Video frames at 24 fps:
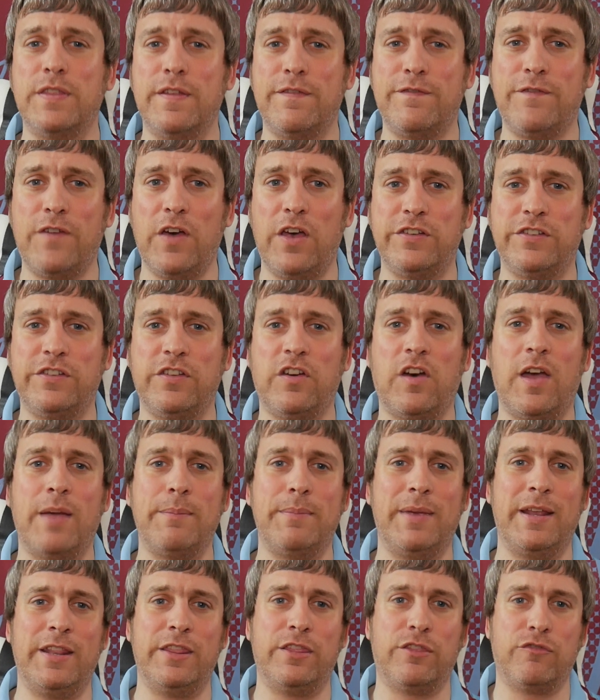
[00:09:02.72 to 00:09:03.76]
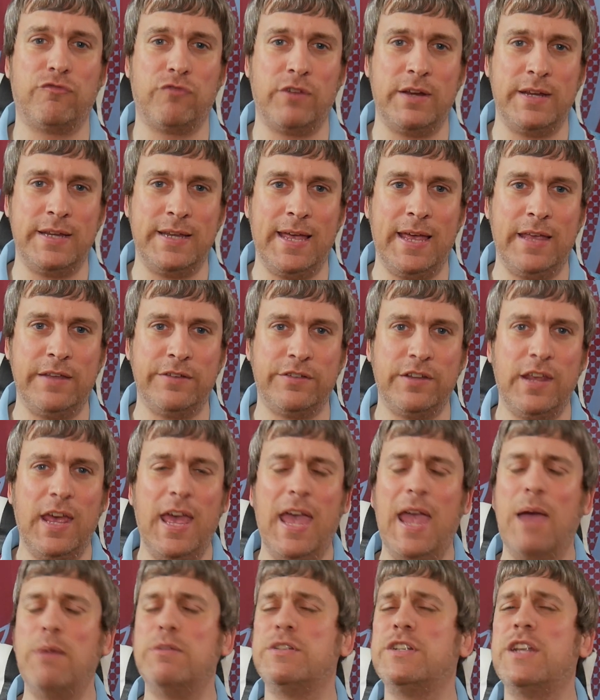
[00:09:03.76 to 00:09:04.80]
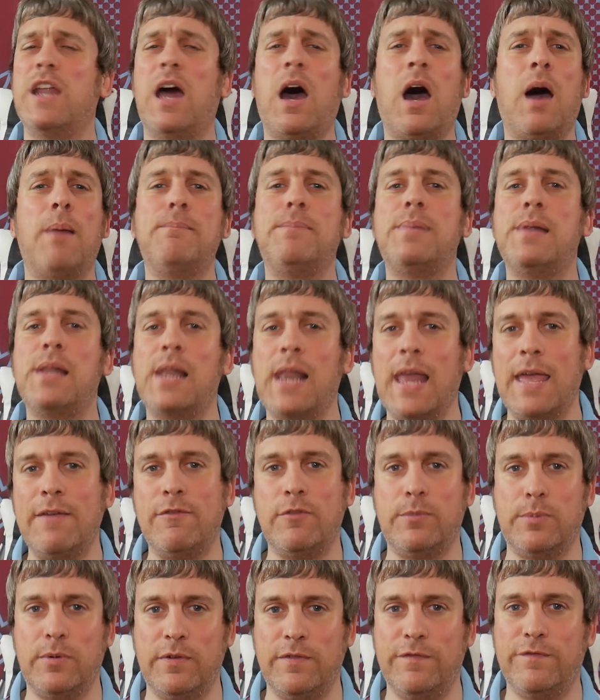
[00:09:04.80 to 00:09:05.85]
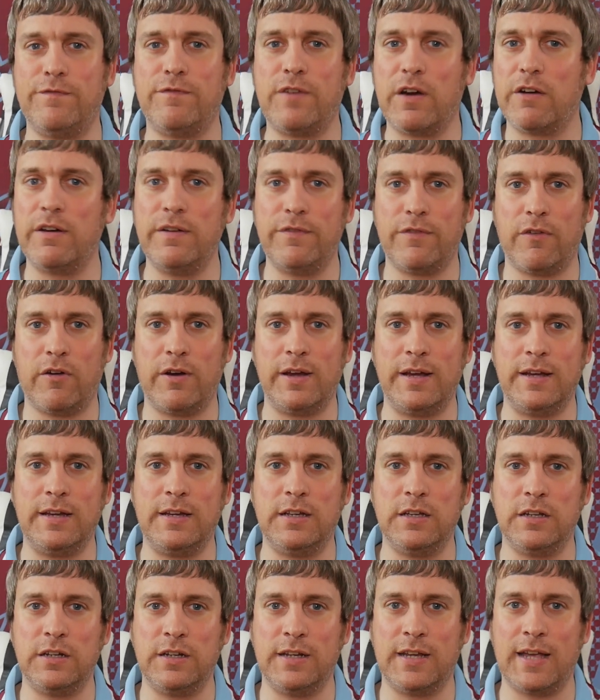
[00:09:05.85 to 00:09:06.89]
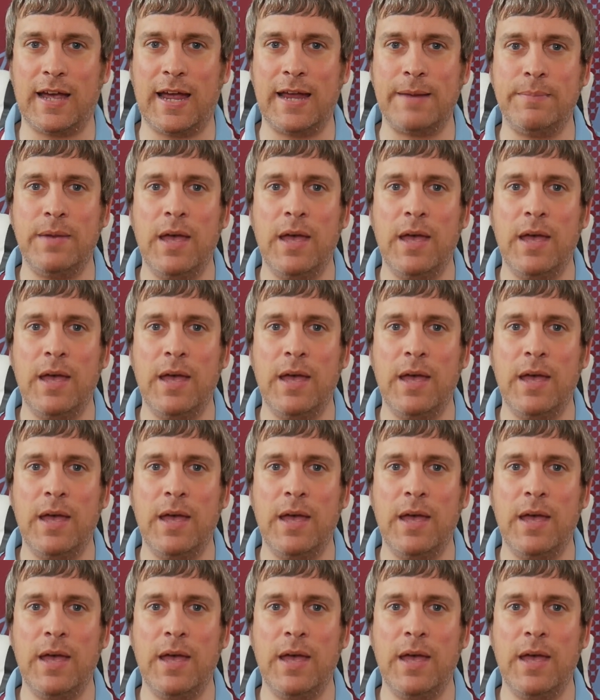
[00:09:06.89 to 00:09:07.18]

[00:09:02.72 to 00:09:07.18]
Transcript: first time in 3 years. It was an unbelievable, very, very good game.